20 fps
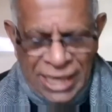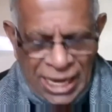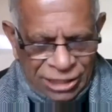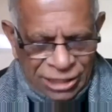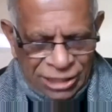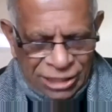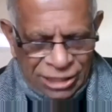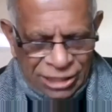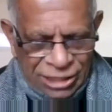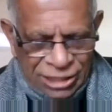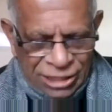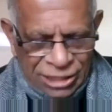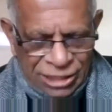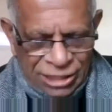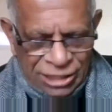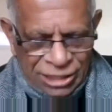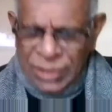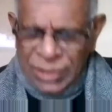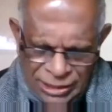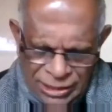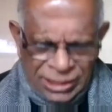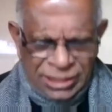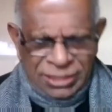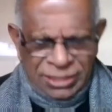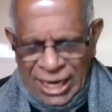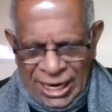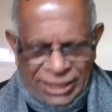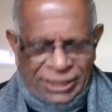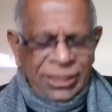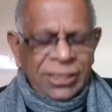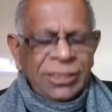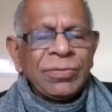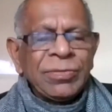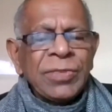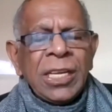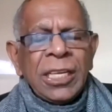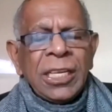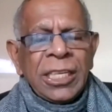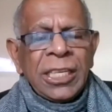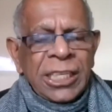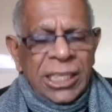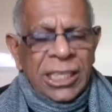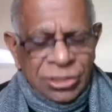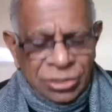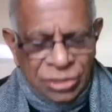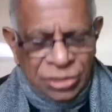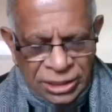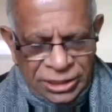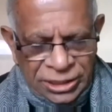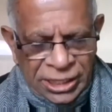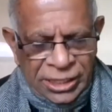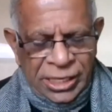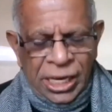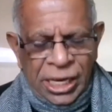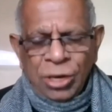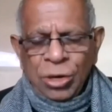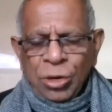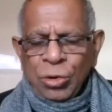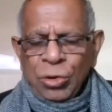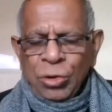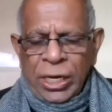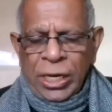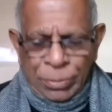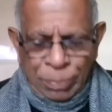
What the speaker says: he naturally, and he's right, he consulted Nehru